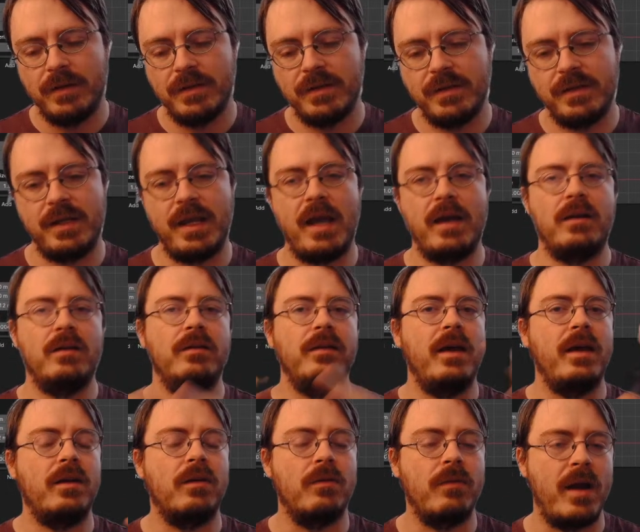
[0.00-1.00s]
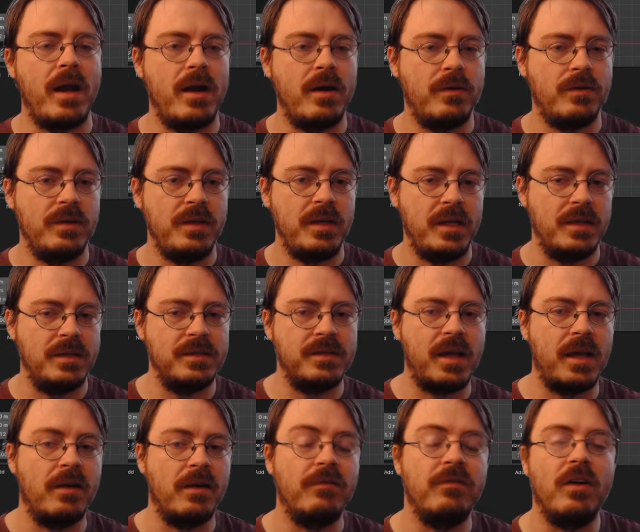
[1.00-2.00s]
scattered that around
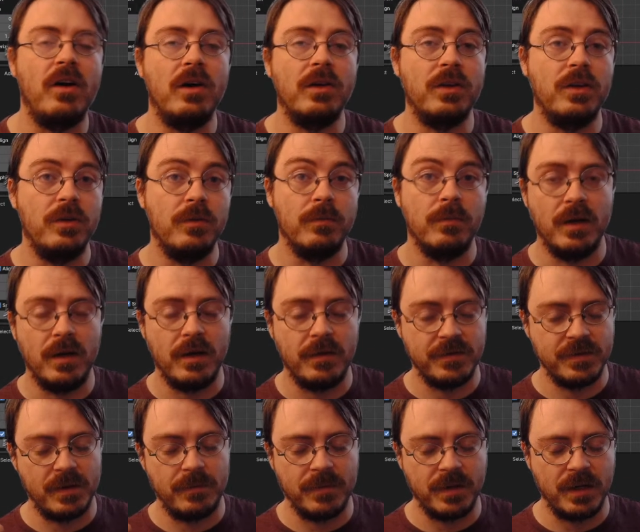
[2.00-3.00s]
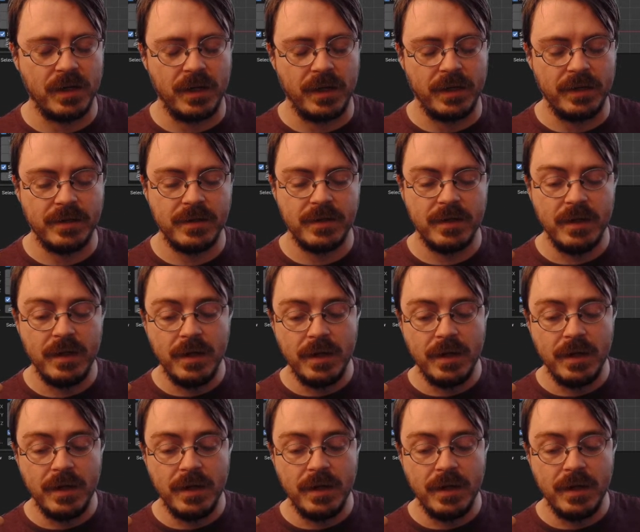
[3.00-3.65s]
inside a volume of some kind.